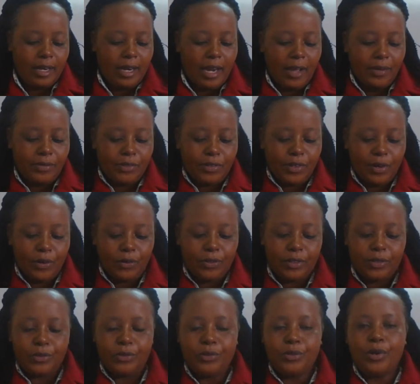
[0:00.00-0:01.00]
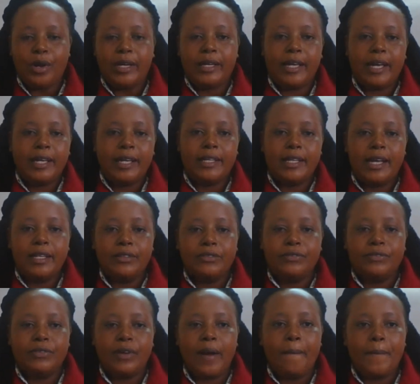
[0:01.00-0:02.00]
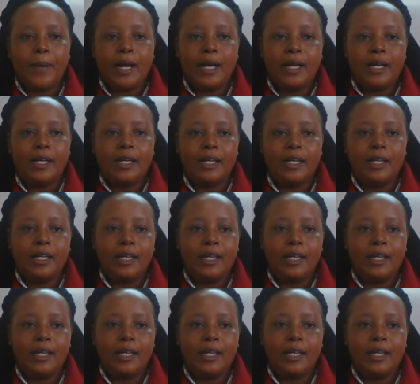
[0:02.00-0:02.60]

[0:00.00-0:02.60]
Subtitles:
livestock to a Kenyan farmer.